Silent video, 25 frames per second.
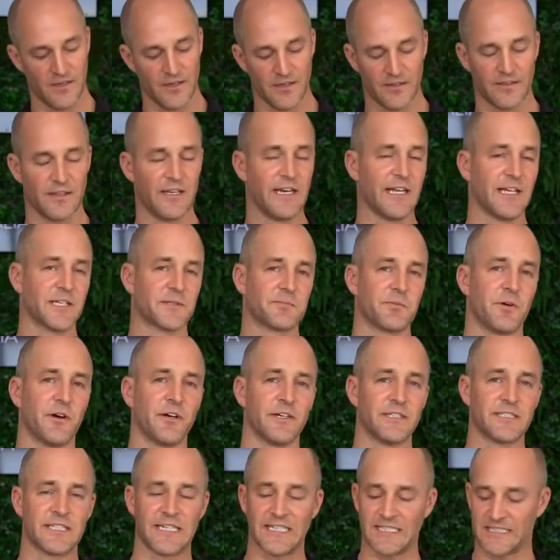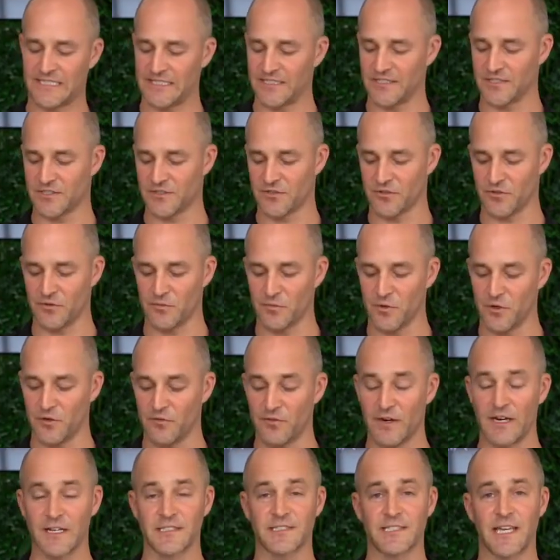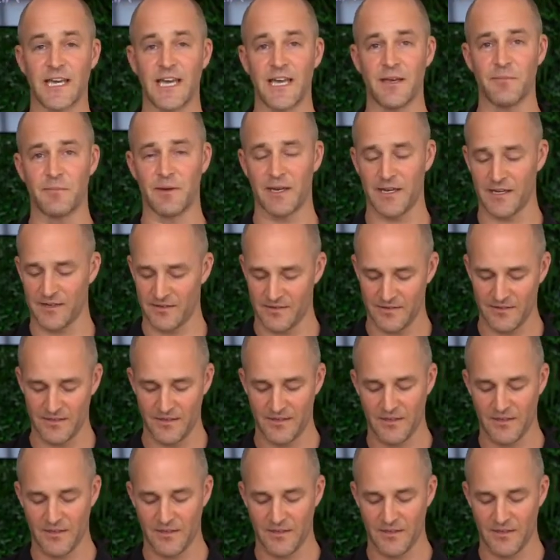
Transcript: The next process is to remove our tamp head.